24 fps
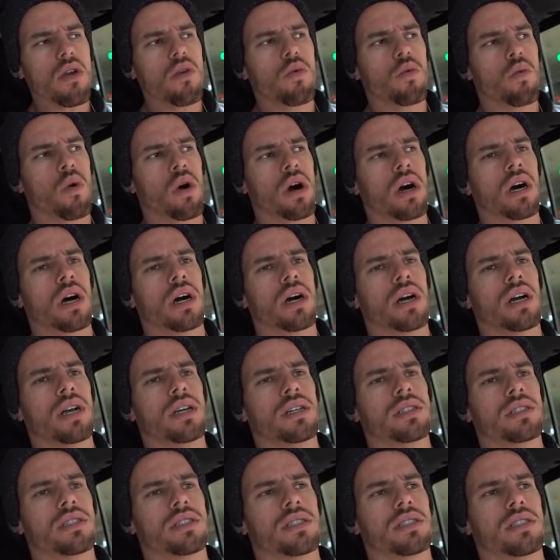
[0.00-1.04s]

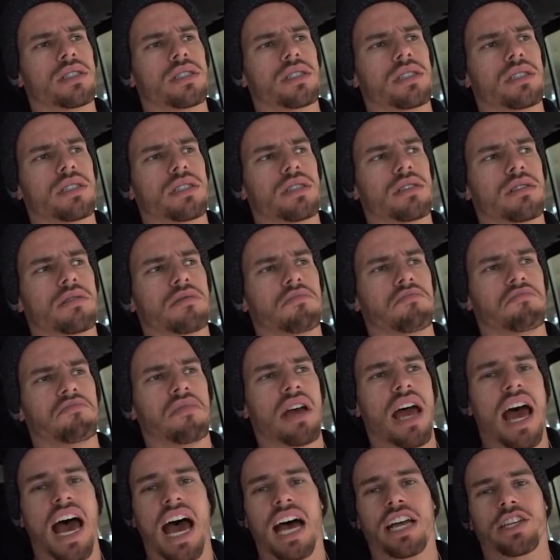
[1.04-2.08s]
was
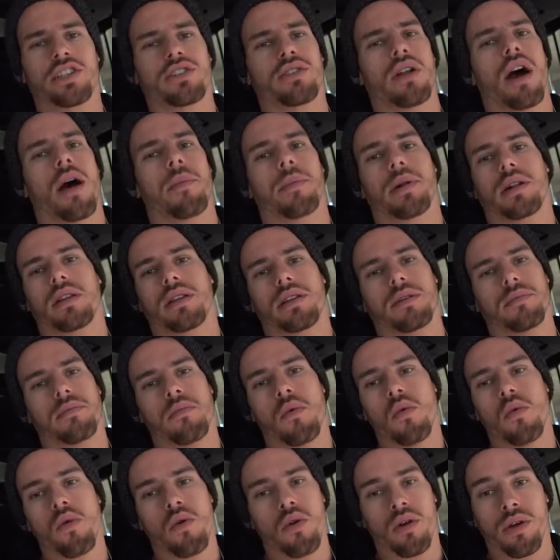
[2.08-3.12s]
astronomically
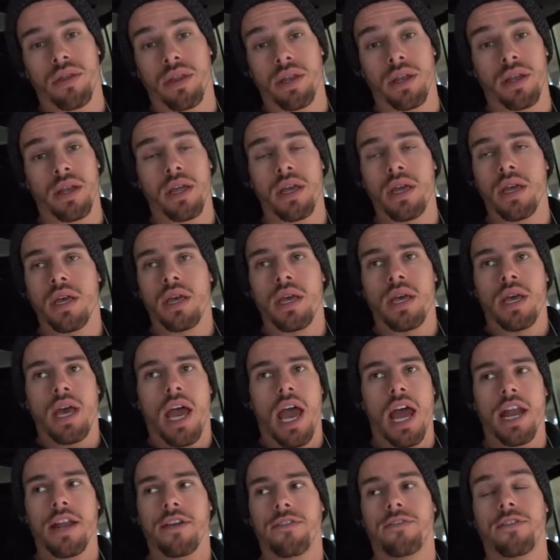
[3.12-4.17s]
more than
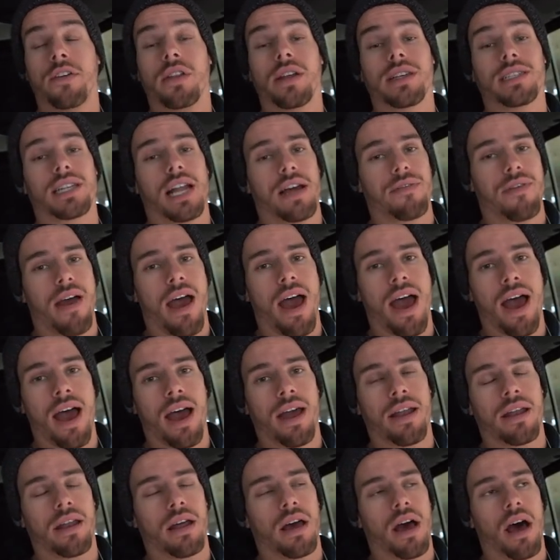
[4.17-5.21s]
any feelings that I've
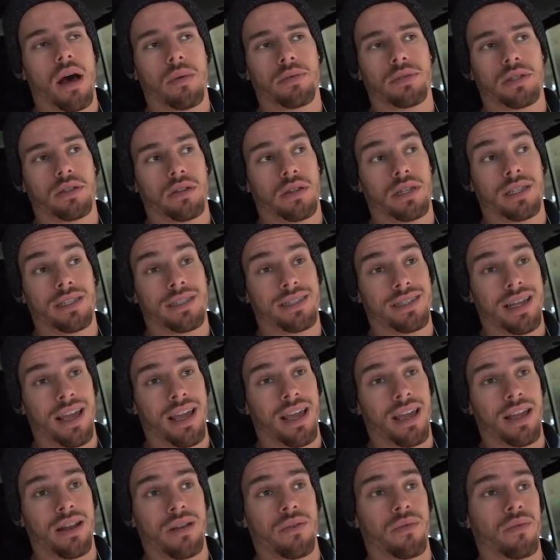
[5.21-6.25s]
had up to this
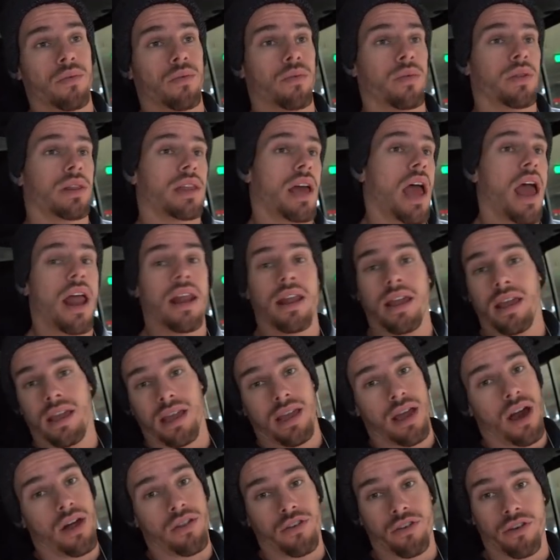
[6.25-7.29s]
date with
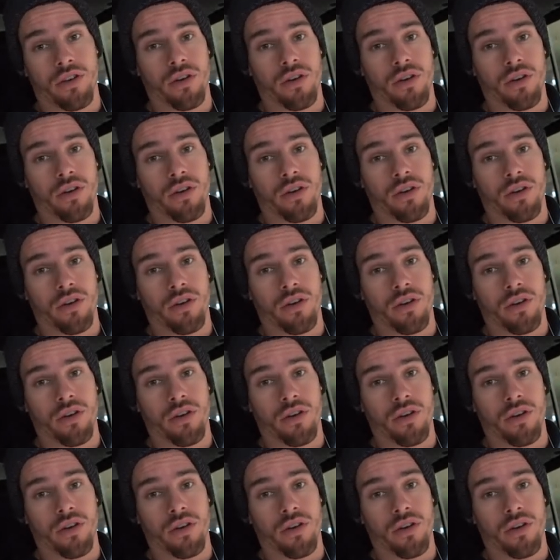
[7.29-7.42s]
any other